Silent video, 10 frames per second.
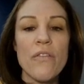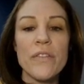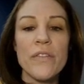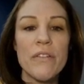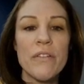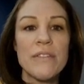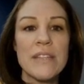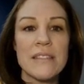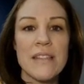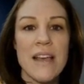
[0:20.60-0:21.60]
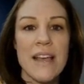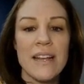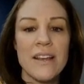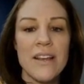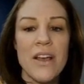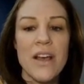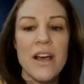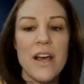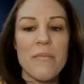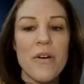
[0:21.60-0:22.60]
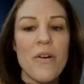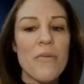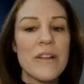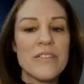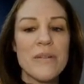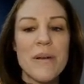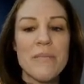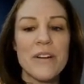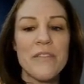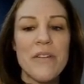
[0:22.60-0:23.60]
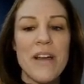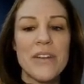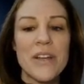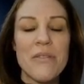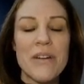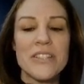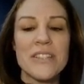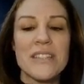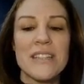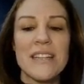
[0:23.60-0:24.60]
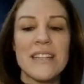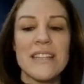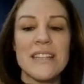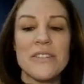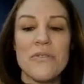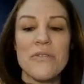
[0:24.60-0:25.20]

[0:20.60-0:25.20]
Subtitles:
overview of this slide. Always remember, if you have any questions, click this